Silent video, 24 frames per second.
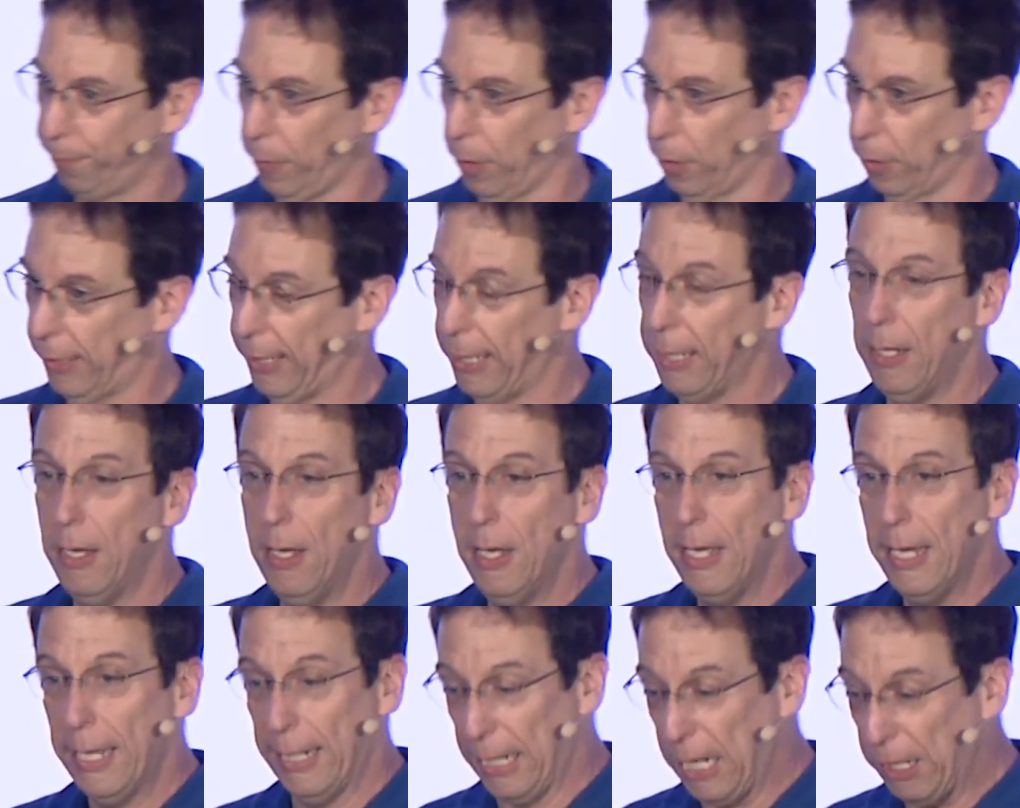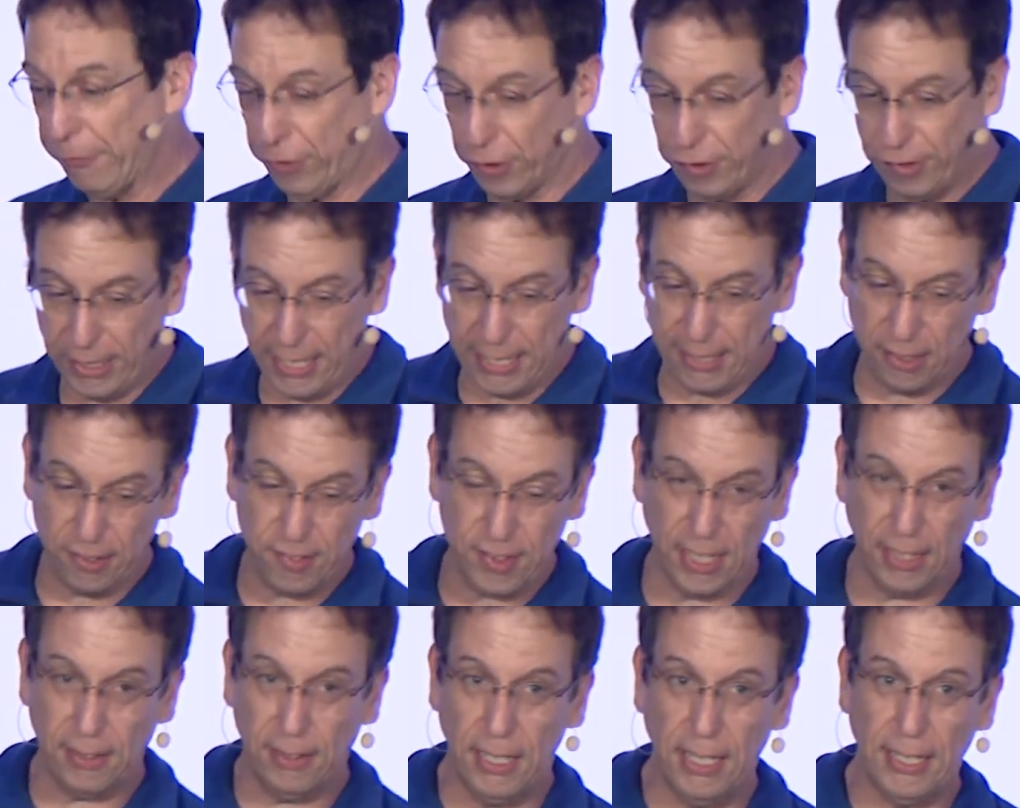Okay? And I have to say, this
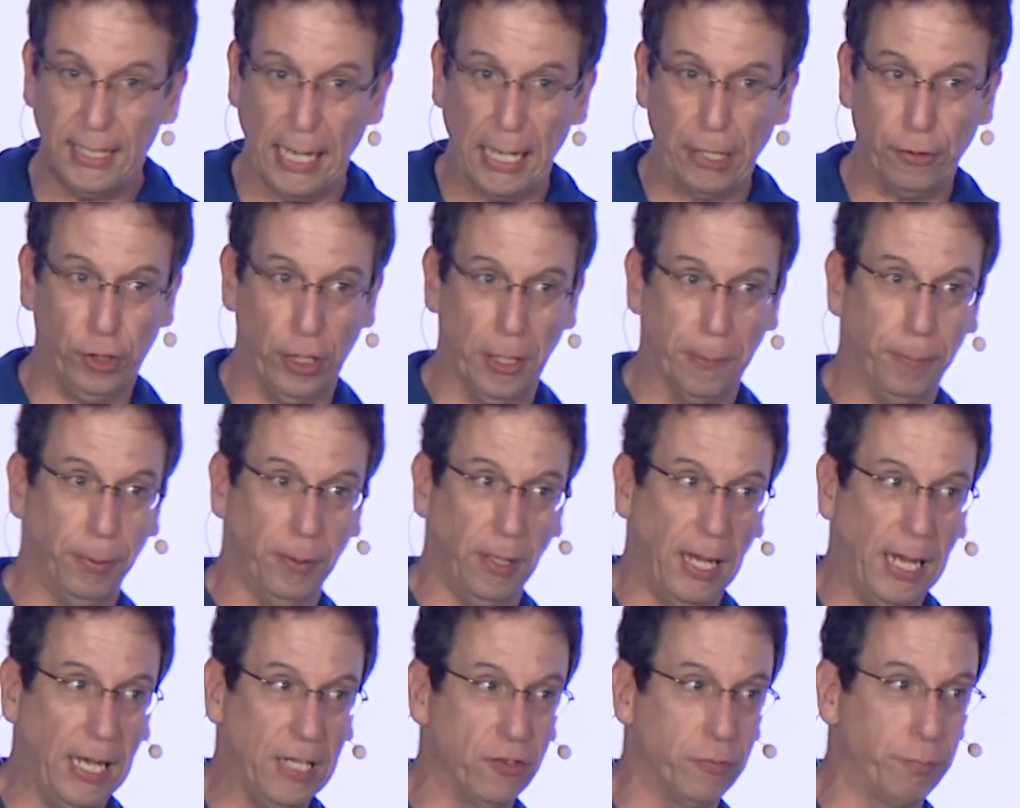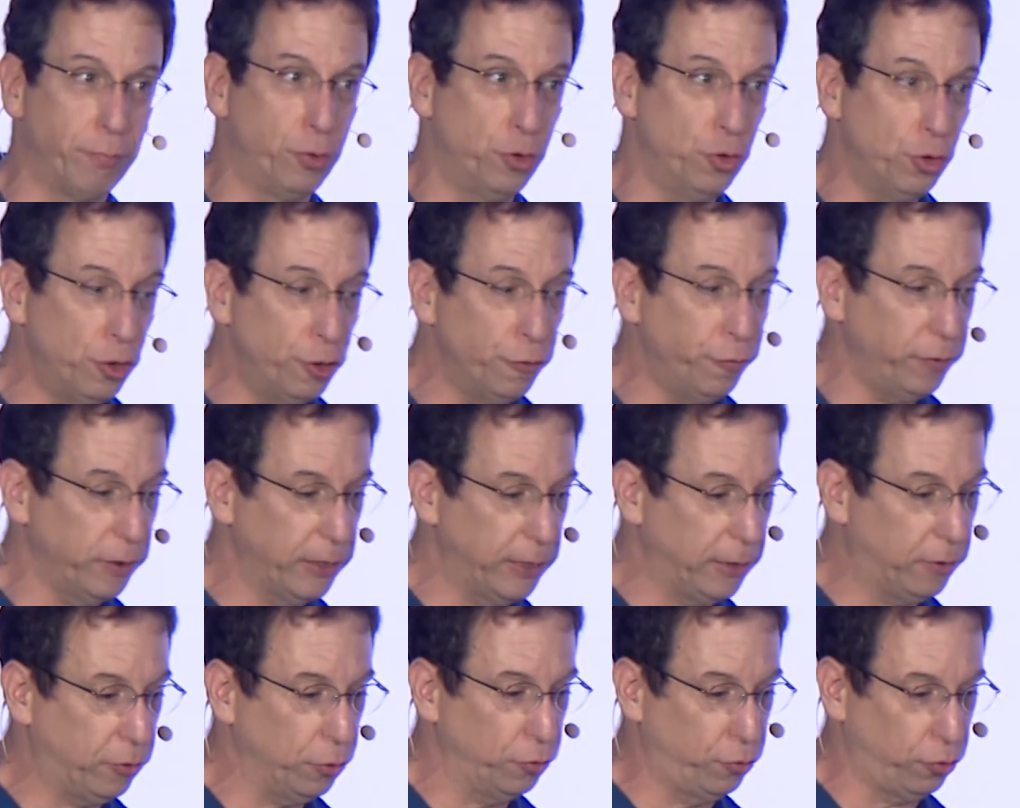technique actually applies
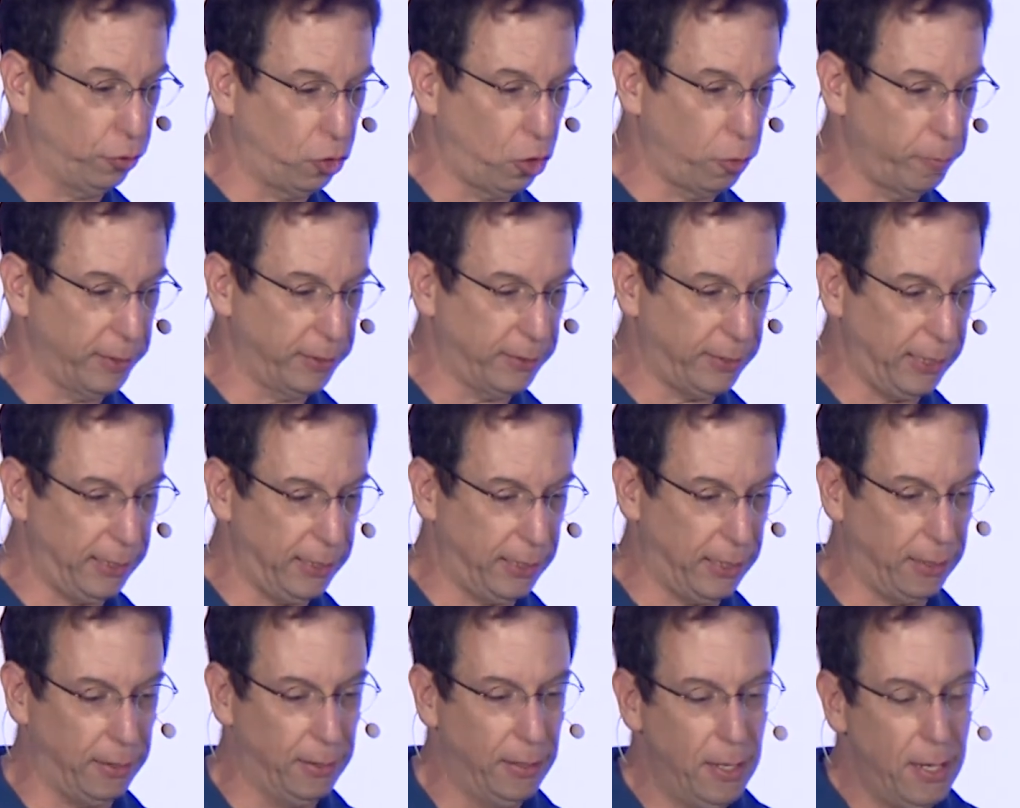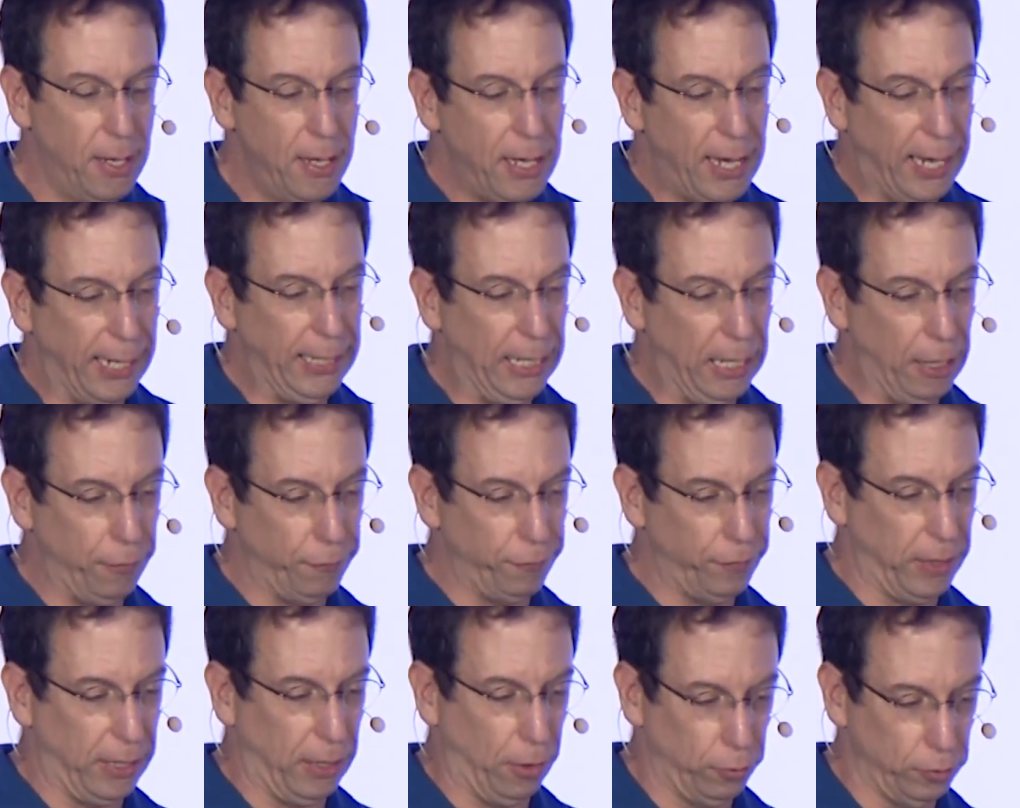beautifully to genomic data. I have
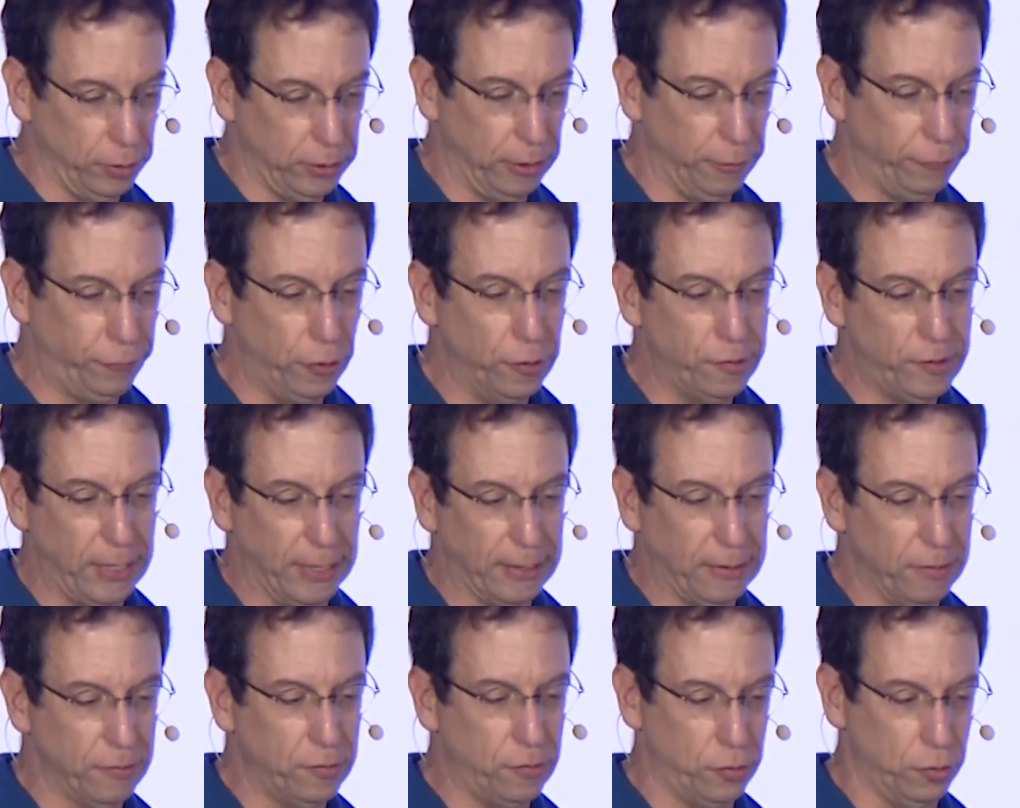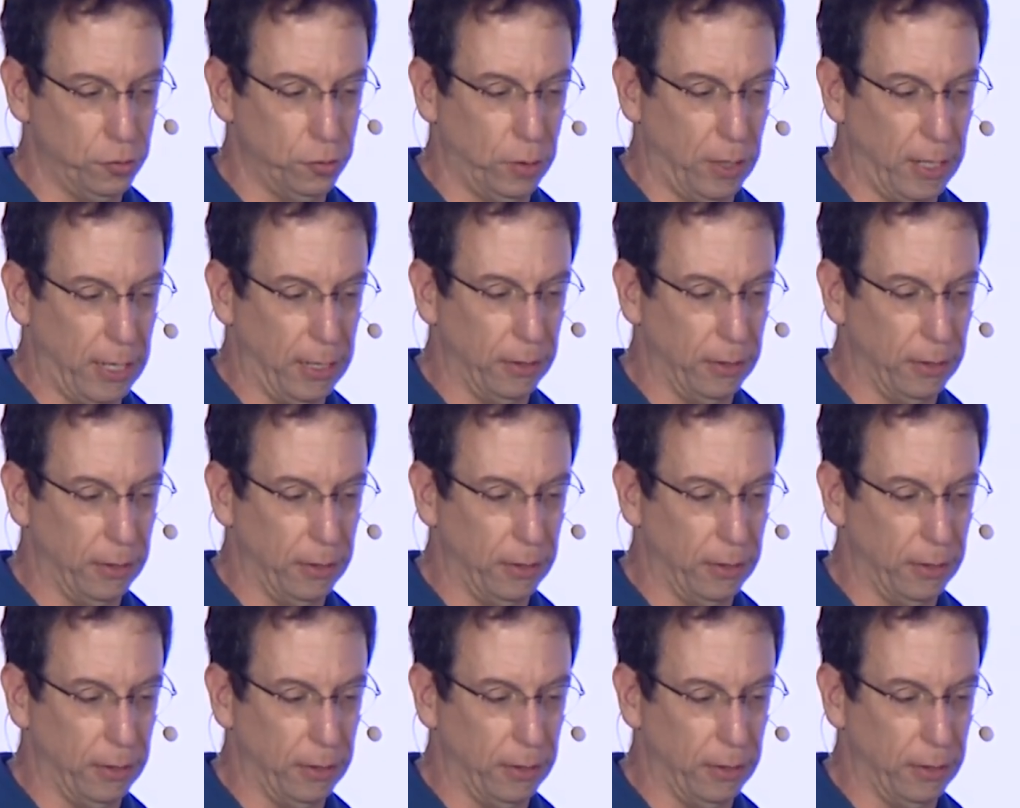only a few seconds to